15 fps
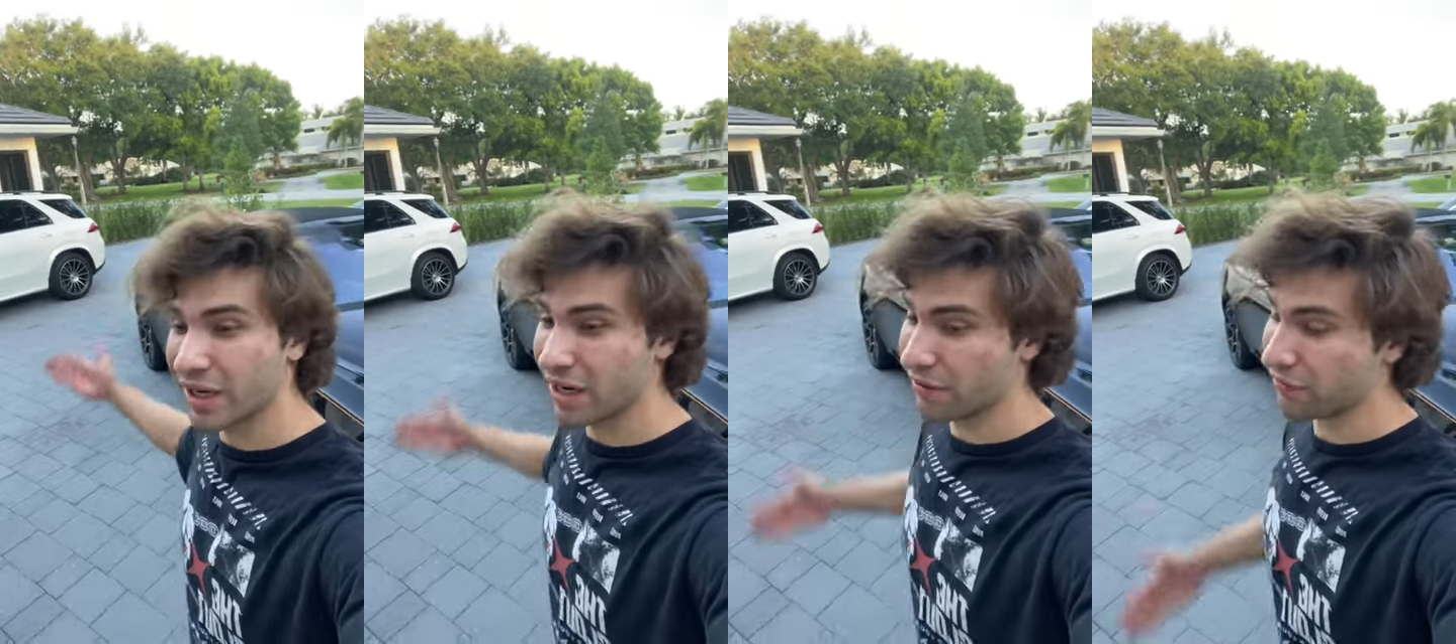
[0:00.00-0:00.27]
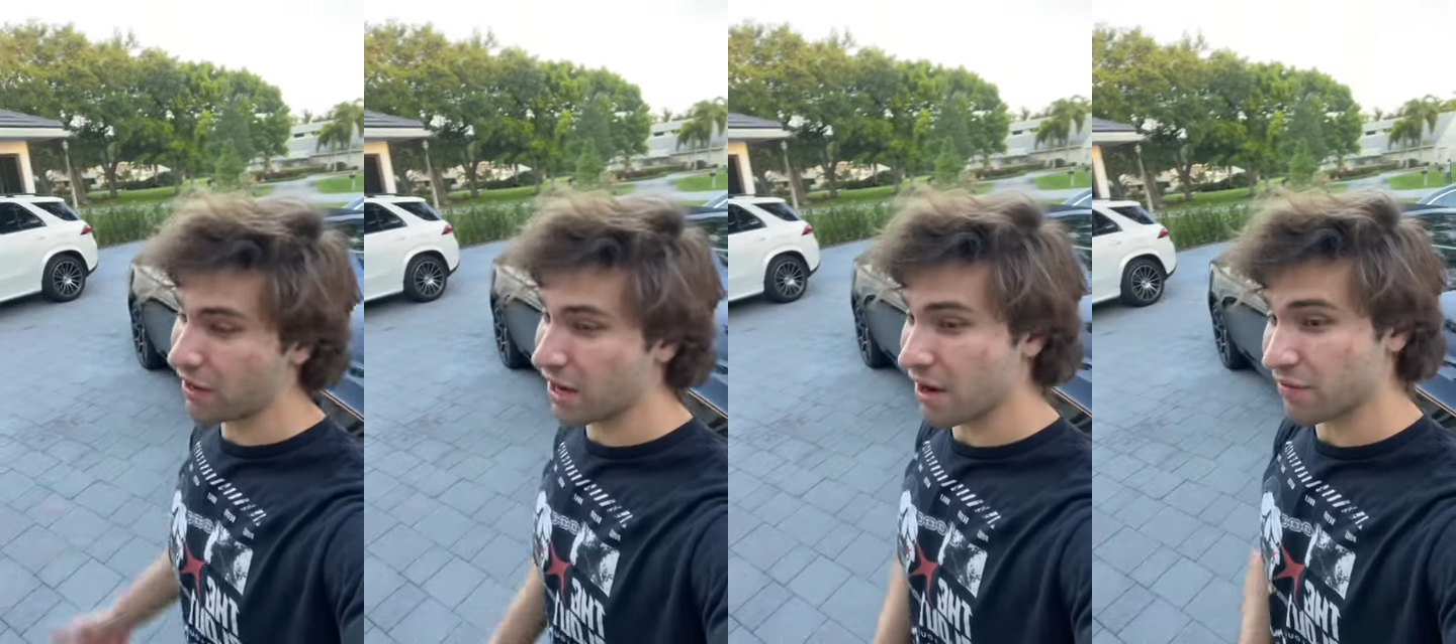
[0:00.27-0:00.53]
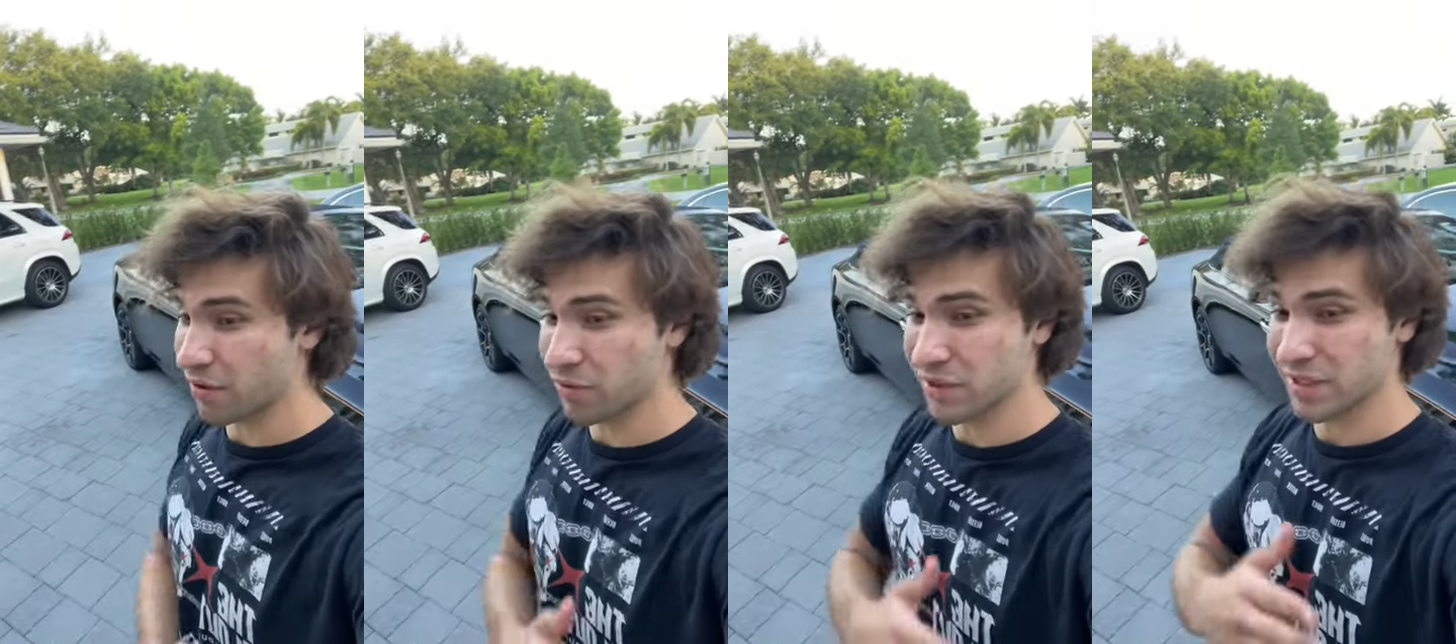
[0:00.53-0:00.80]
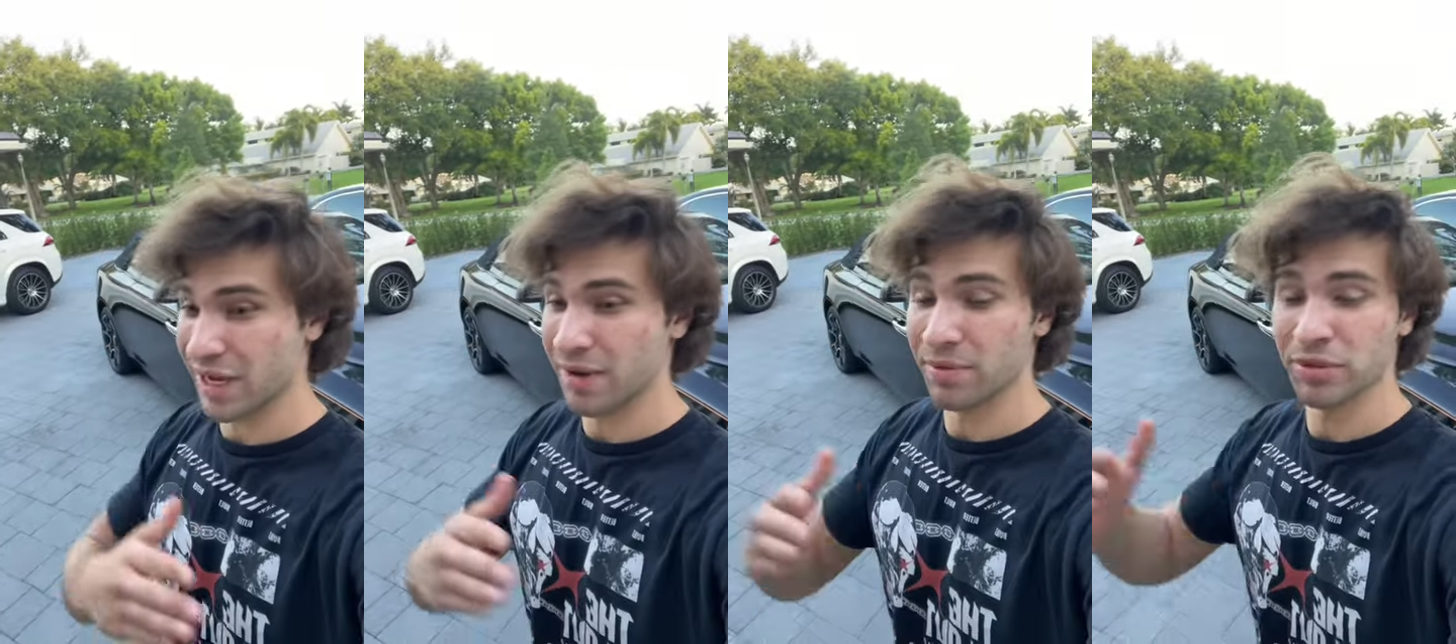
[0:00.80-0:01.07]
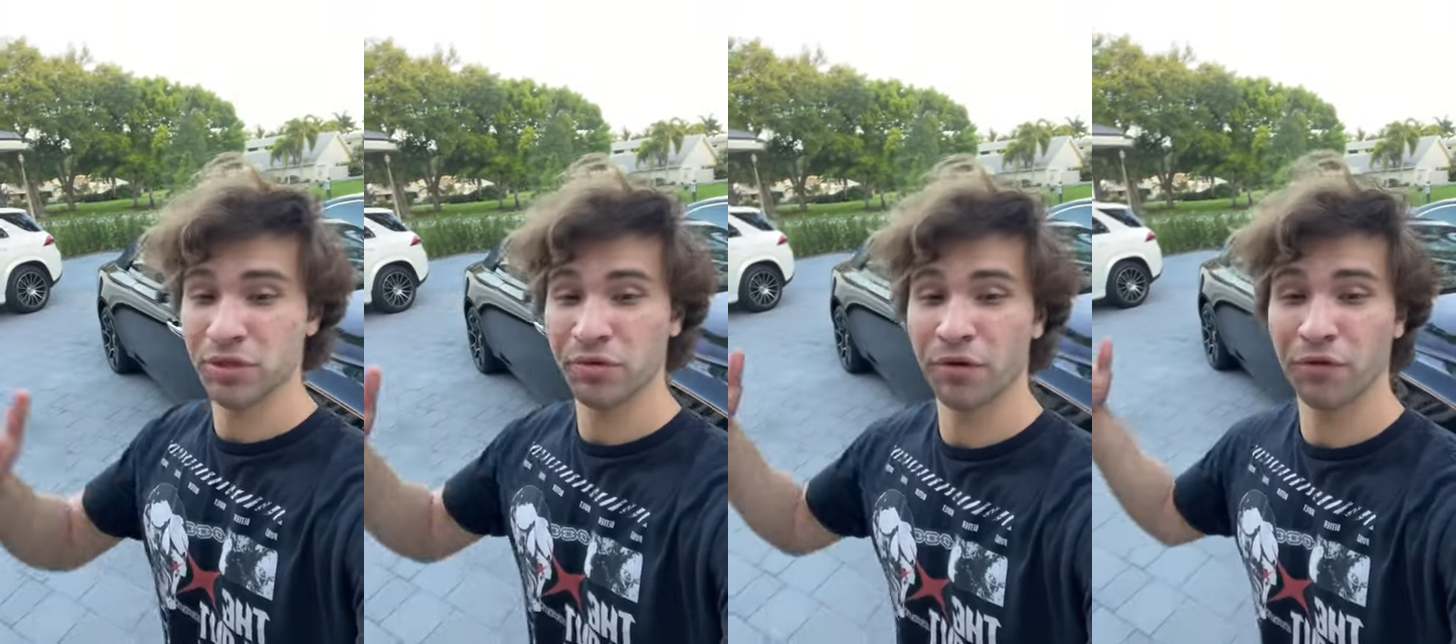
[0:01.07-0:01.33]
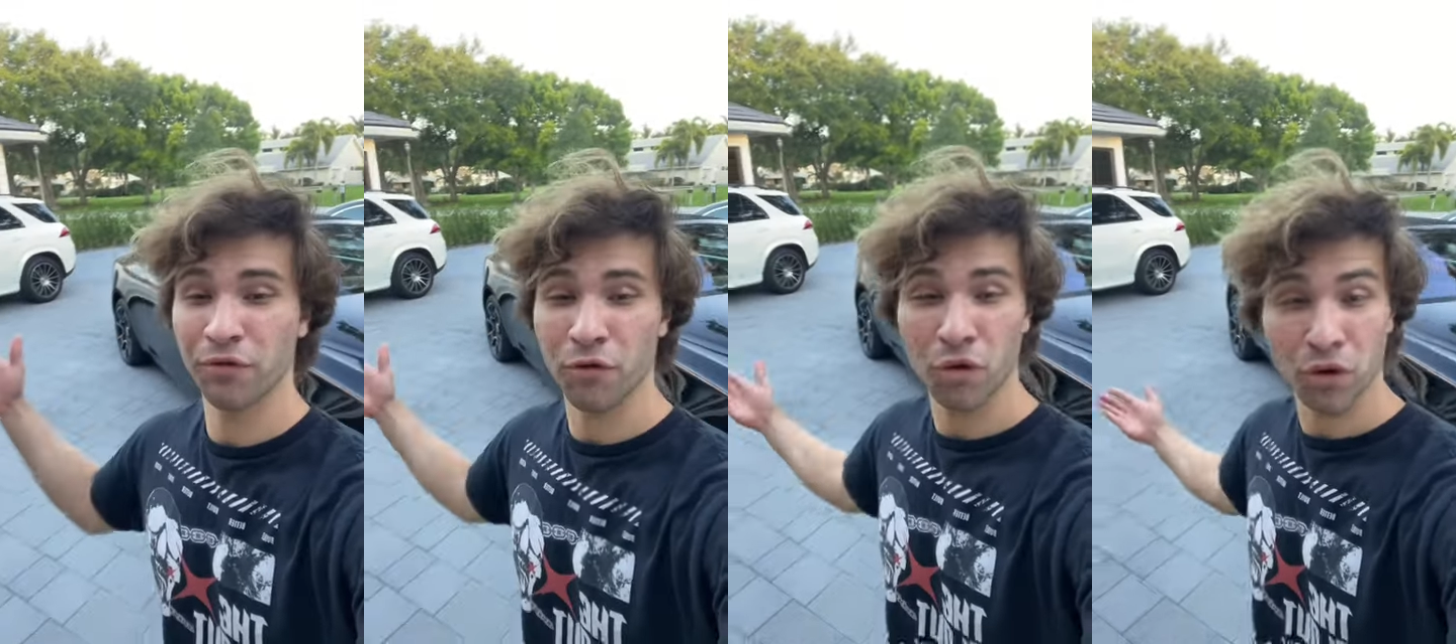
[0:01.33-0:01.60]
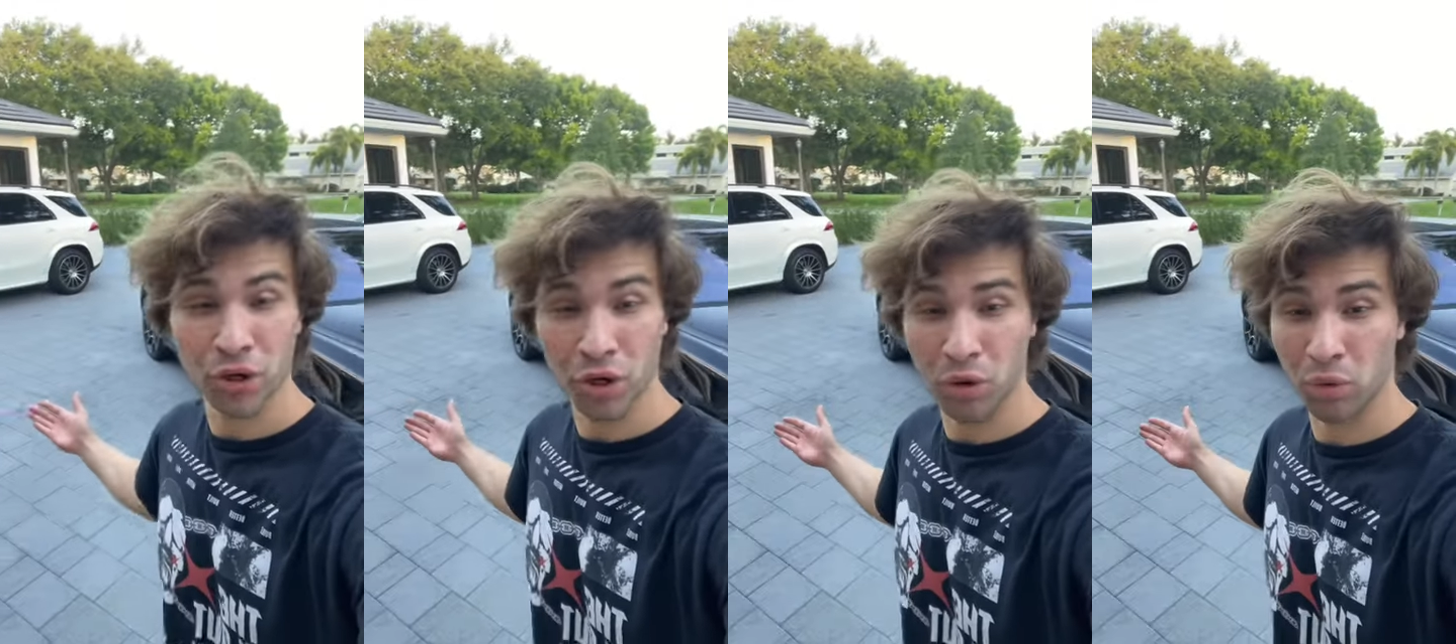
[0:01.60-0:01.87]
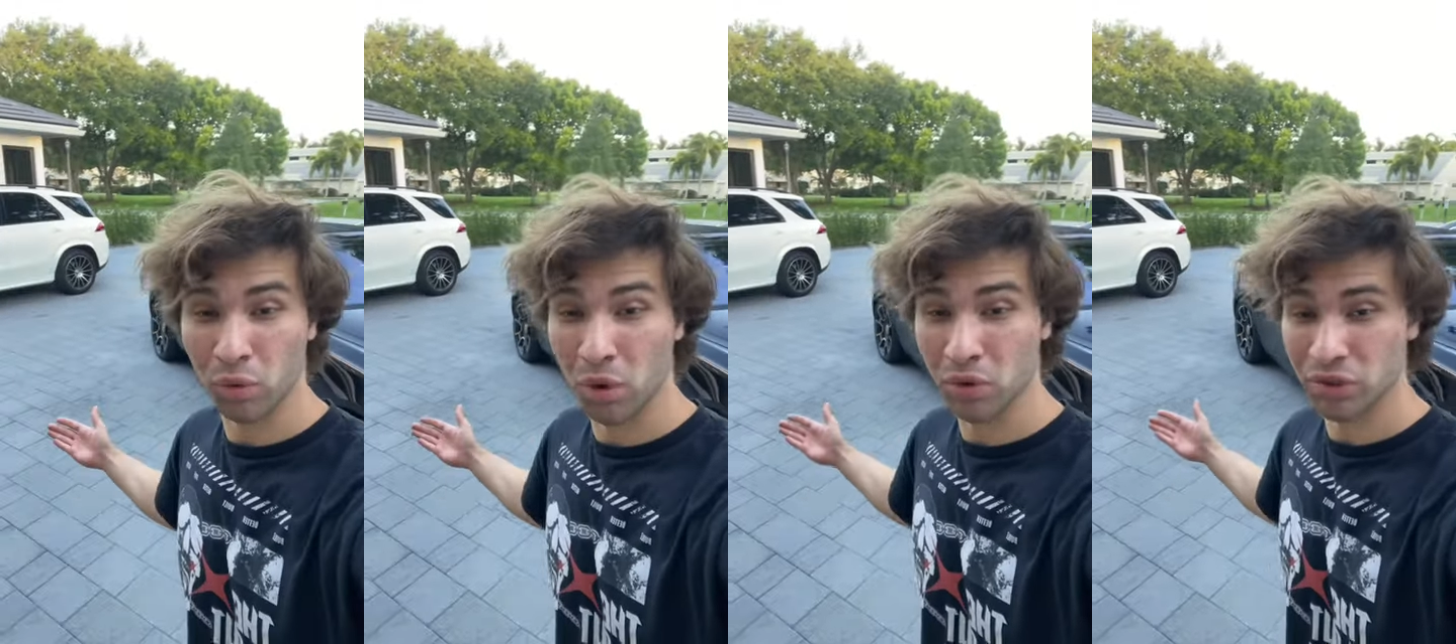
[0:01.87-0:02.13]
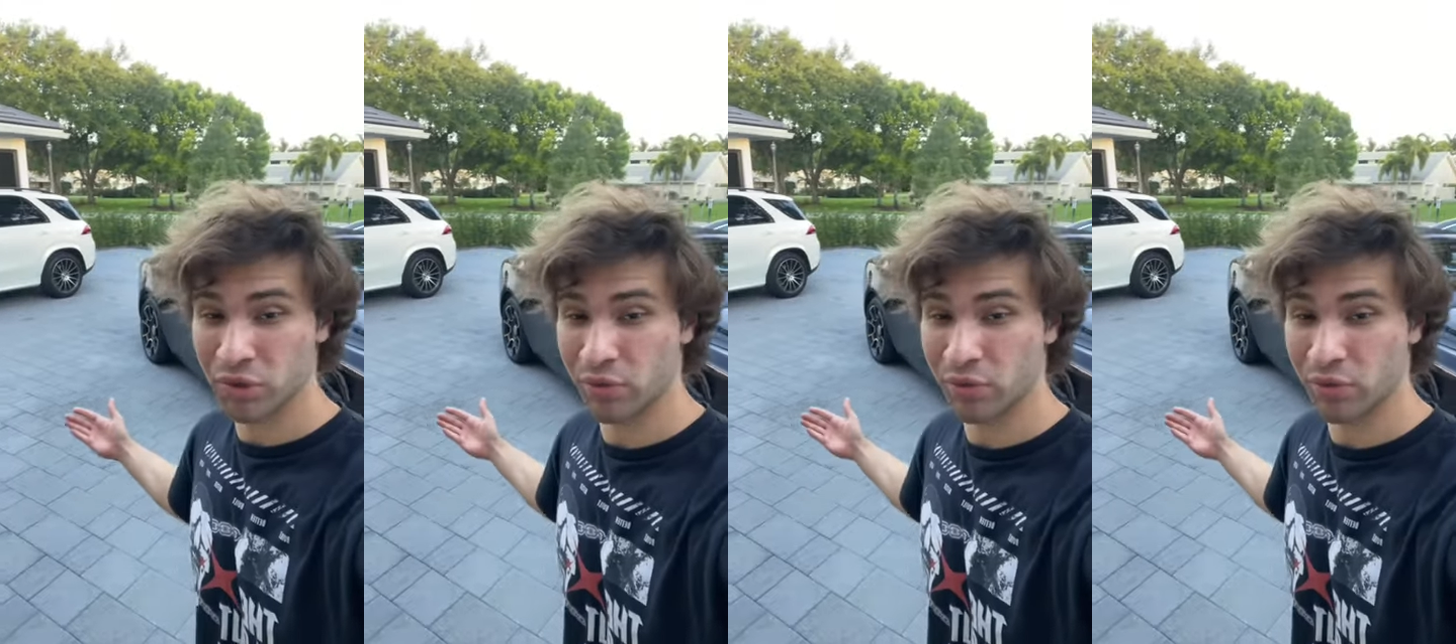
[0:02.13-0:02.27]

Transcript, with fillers: if I ever was able to afford a Rolls